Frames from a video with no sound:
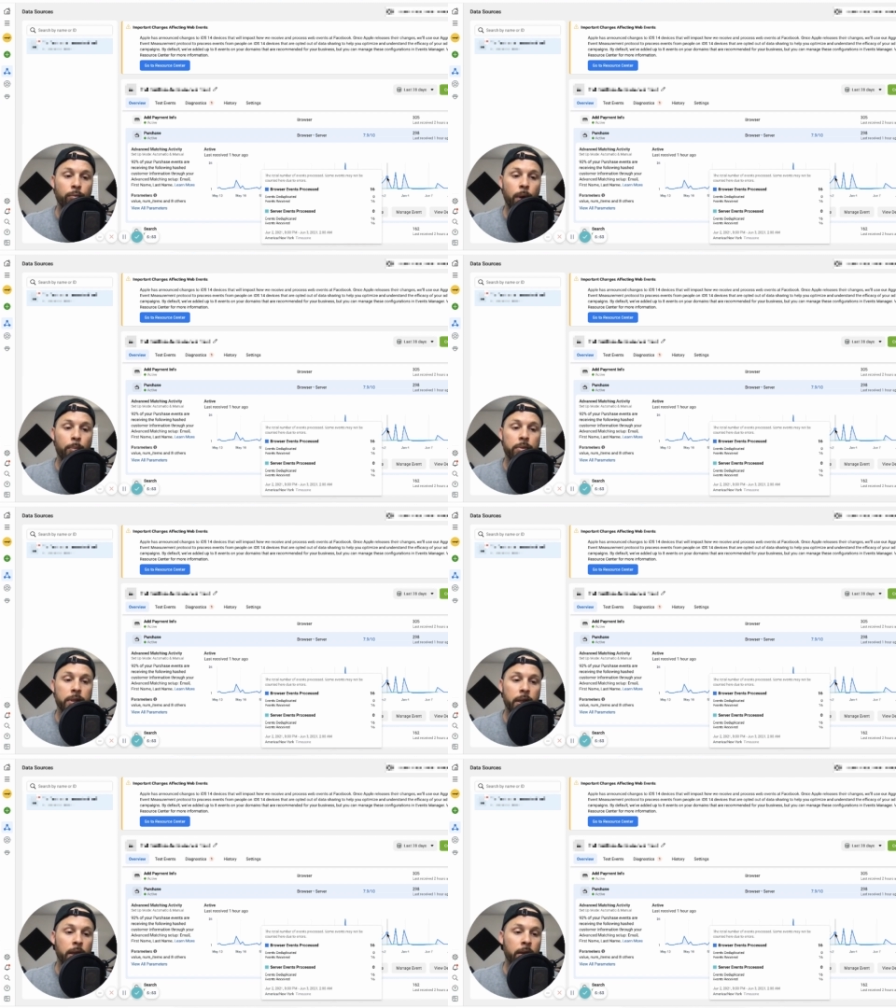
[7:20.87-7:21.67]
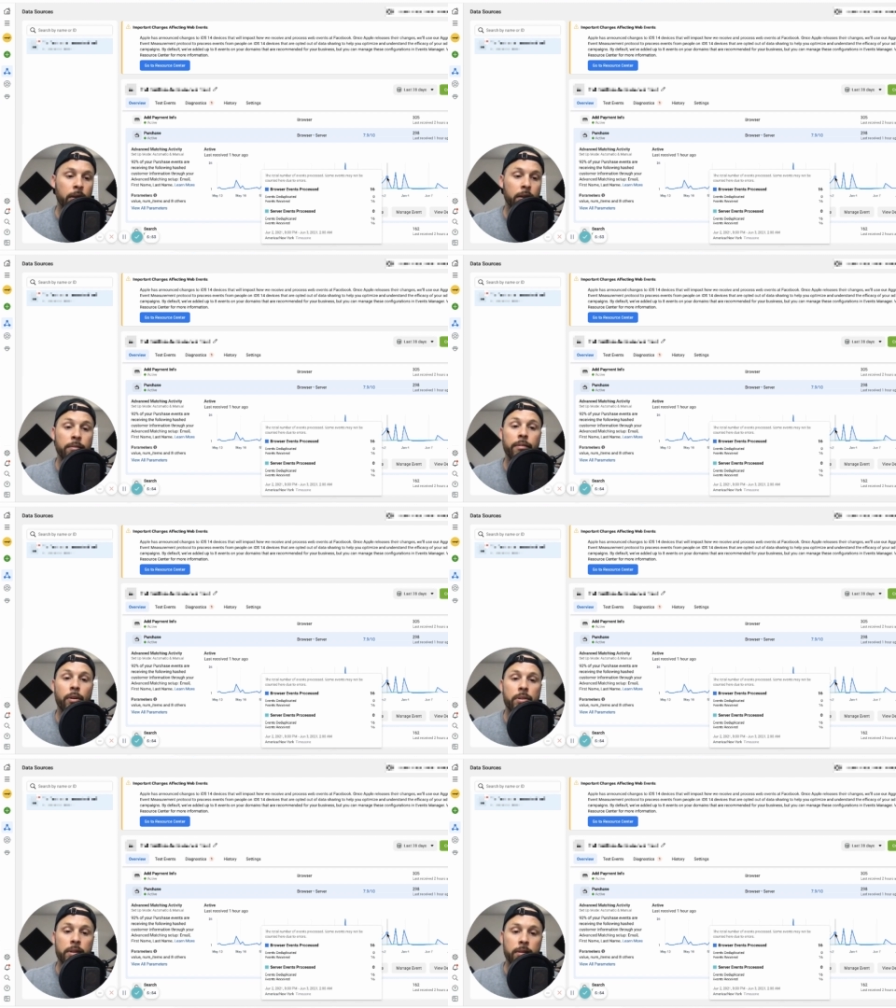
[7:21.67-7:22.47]
representing
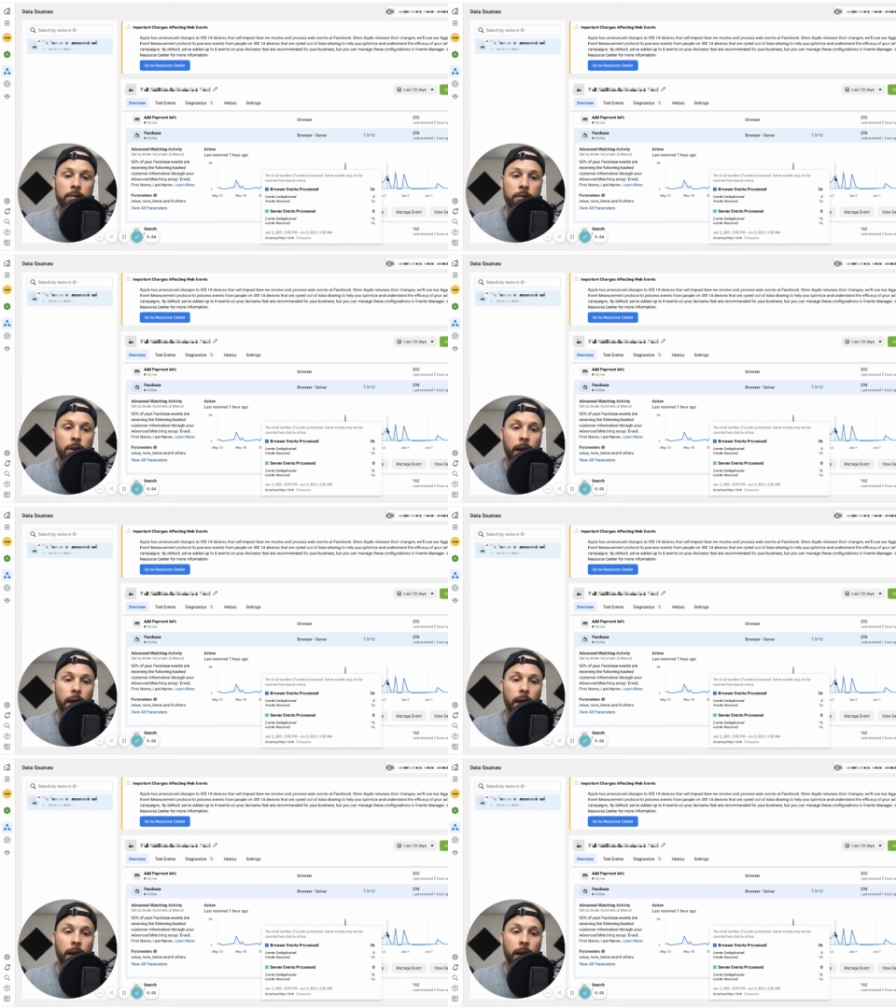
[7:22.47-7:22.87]
conversions